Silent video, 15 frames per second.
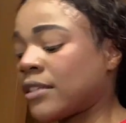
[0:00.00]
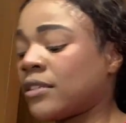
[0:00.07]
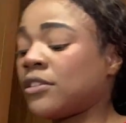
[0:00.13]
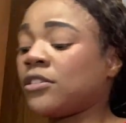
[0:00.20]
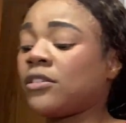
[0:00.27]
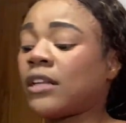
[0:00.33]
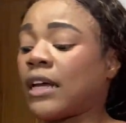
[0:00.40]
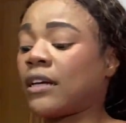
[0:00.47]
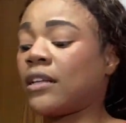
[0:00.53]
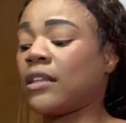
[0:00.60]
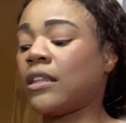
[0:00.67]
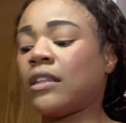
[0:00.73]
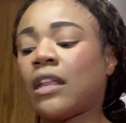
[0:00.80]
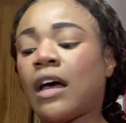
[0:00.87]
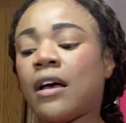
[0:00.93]
I still like
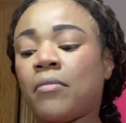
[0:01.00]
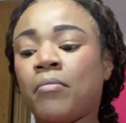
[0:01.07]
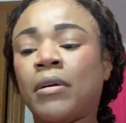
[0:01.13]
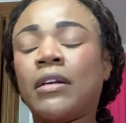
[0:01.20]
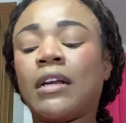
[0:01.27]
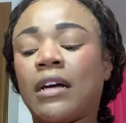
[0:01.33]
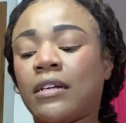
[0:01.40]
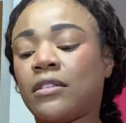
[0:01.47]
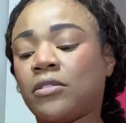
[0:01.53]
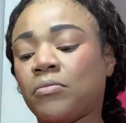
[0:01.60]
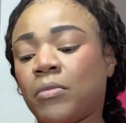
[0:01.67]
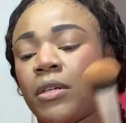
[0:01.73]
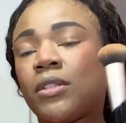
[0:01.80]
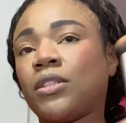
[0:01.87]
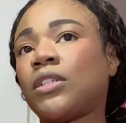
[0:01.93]
a lot, but not
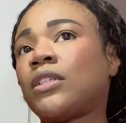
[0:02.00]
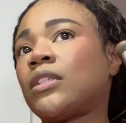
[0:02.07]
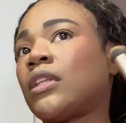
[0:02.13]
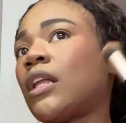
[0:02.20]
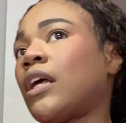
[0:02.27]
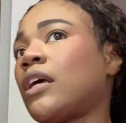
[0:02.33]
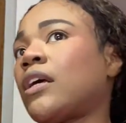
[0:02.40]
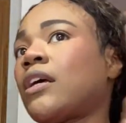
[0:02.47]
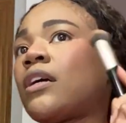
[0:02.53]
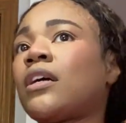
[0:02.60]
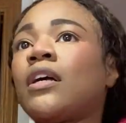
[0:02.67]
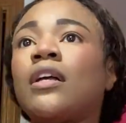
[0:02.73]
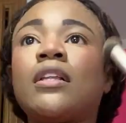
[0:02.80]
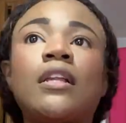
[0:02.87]
as much as like